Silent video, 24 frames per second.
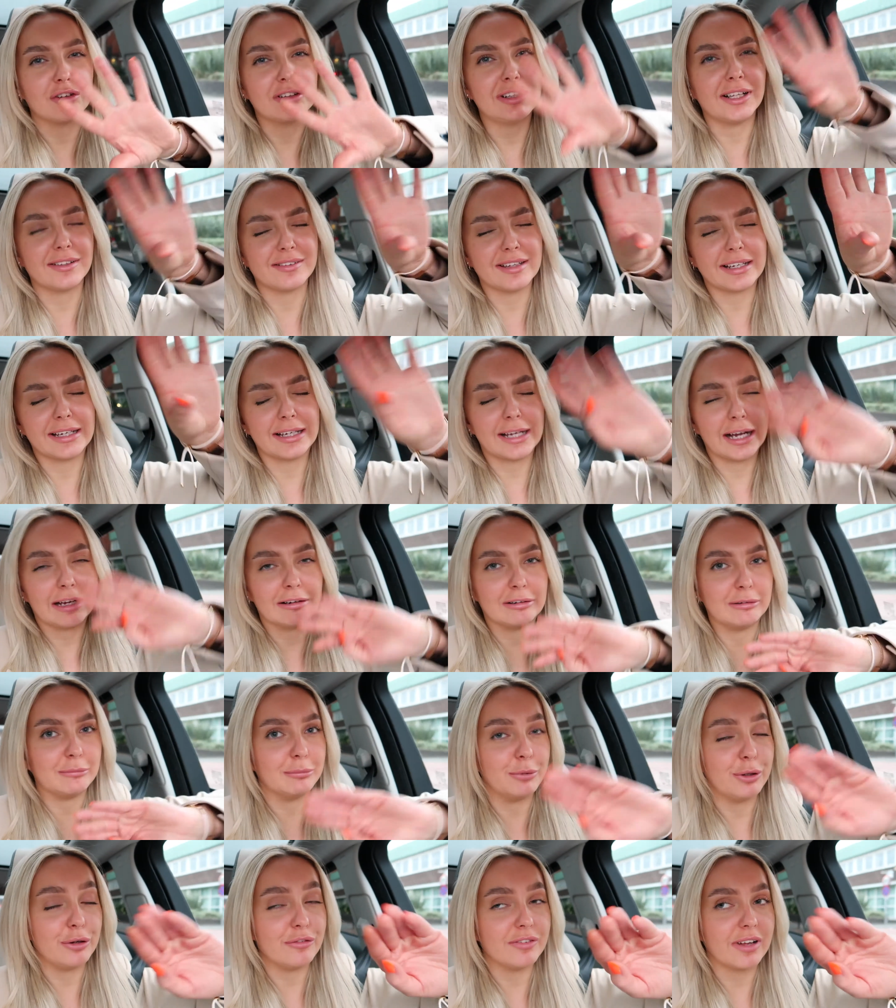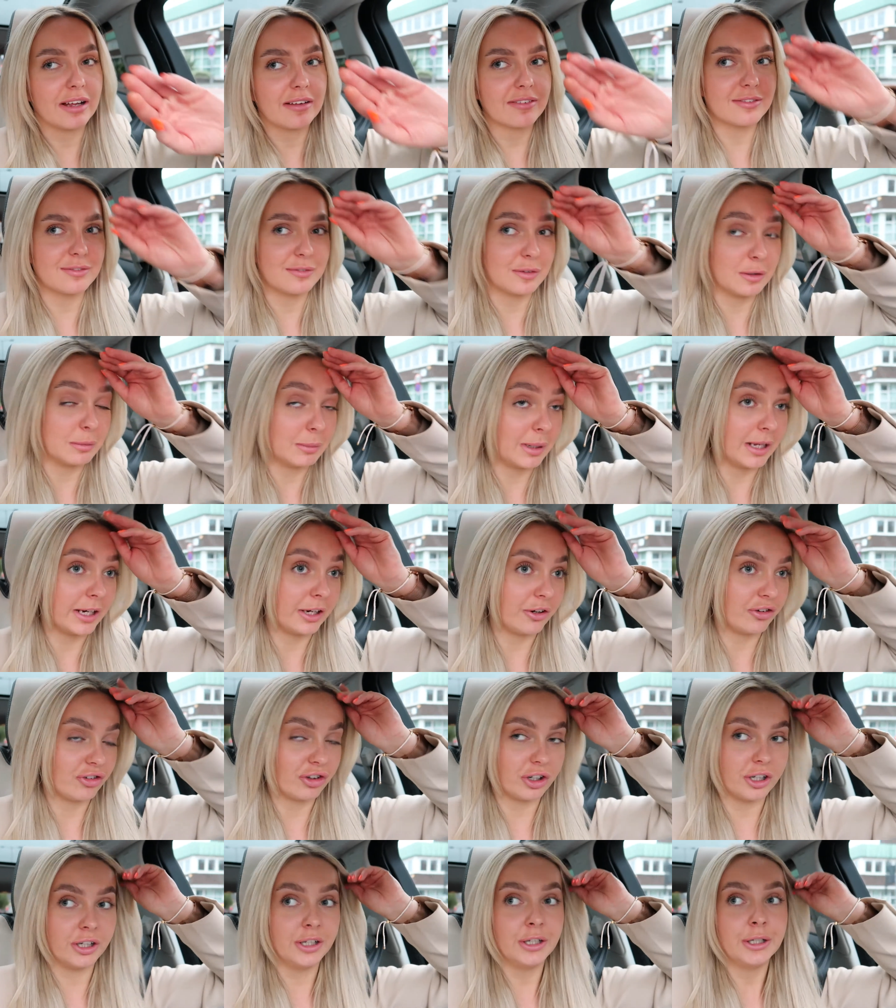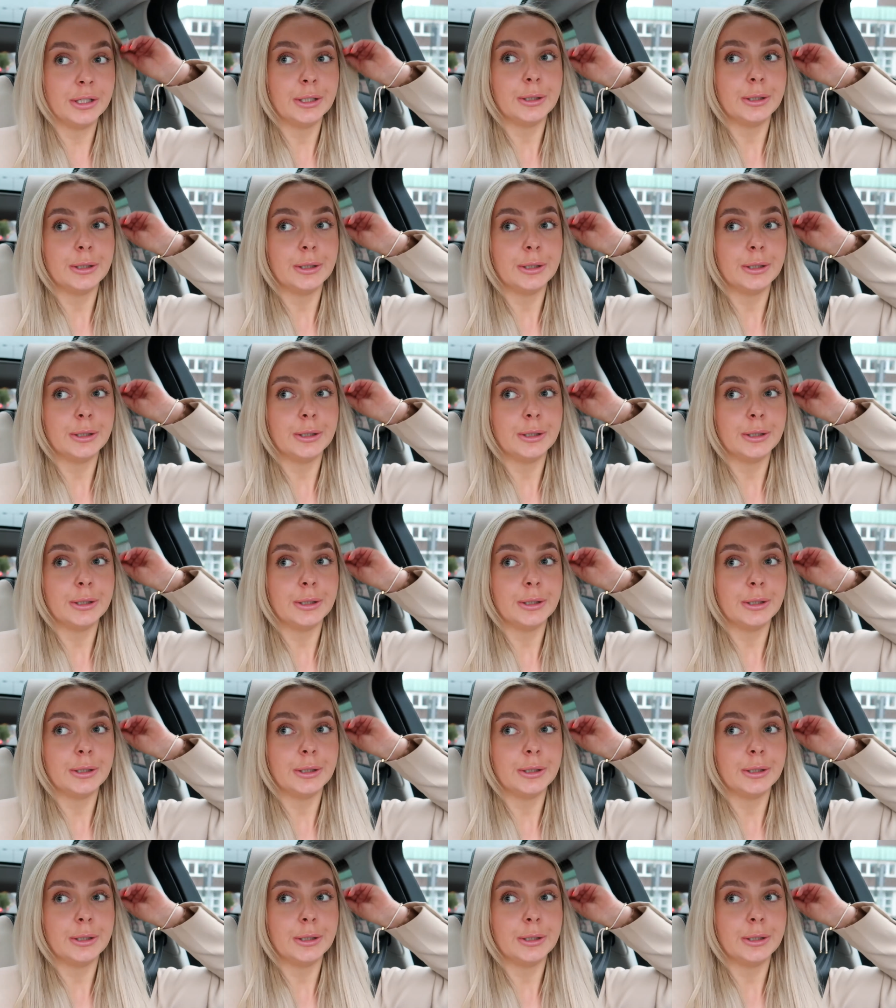Classic Karen move. Asked for the manager.